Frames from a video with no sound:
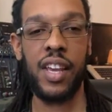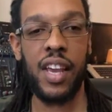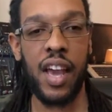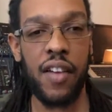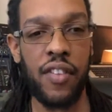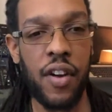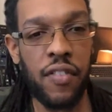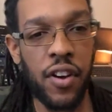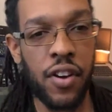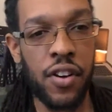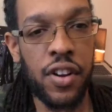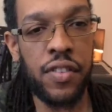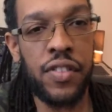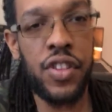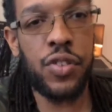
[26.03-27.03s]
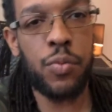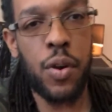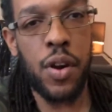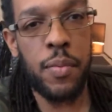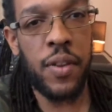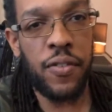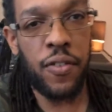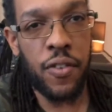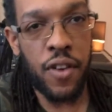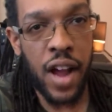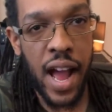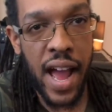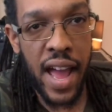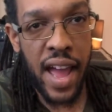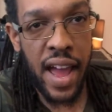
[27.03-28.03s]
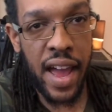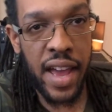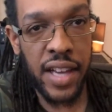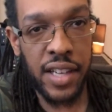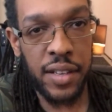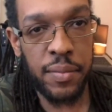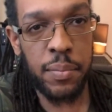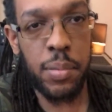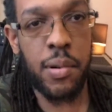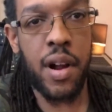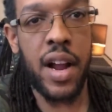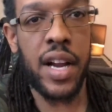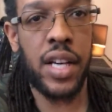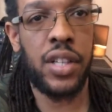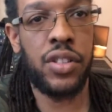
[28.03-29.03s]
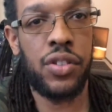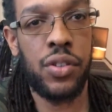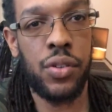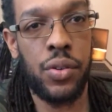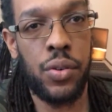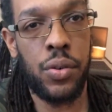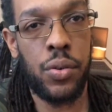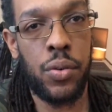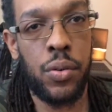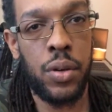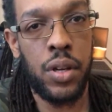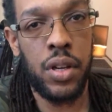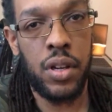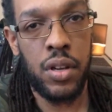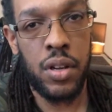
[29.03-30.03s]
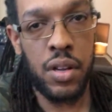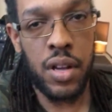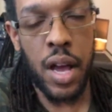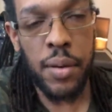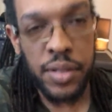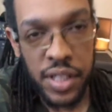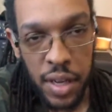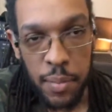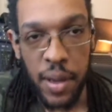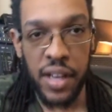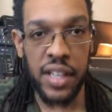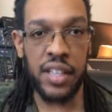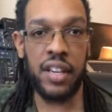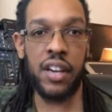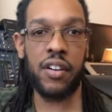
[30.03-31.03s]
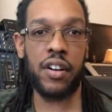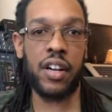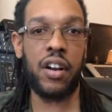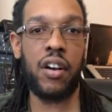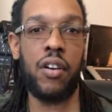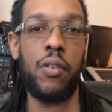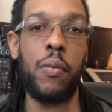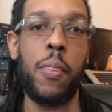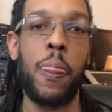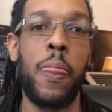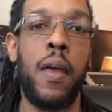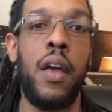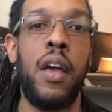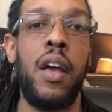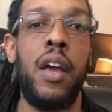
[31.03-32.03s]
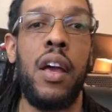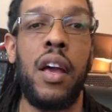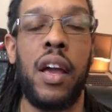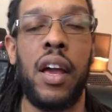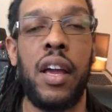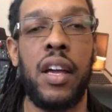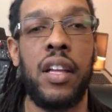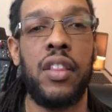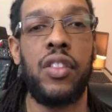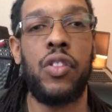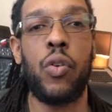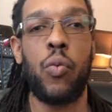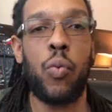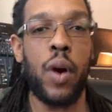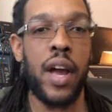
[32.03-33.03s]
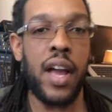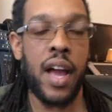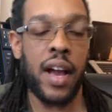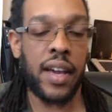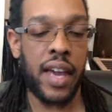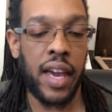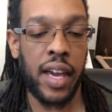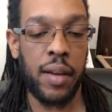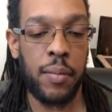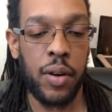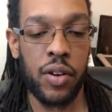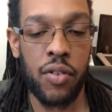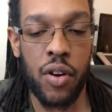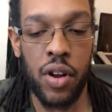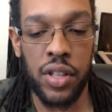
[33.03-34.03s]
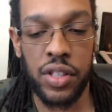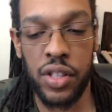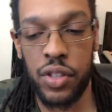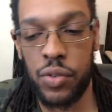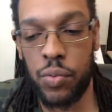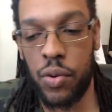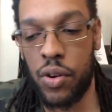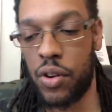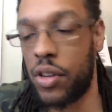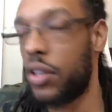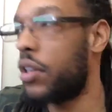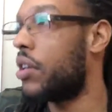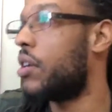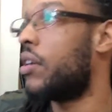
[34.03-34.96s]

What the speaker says: Have you ever heard of this word before? I hadn't prior to, I would say, about a year ago. And the way I came across this word,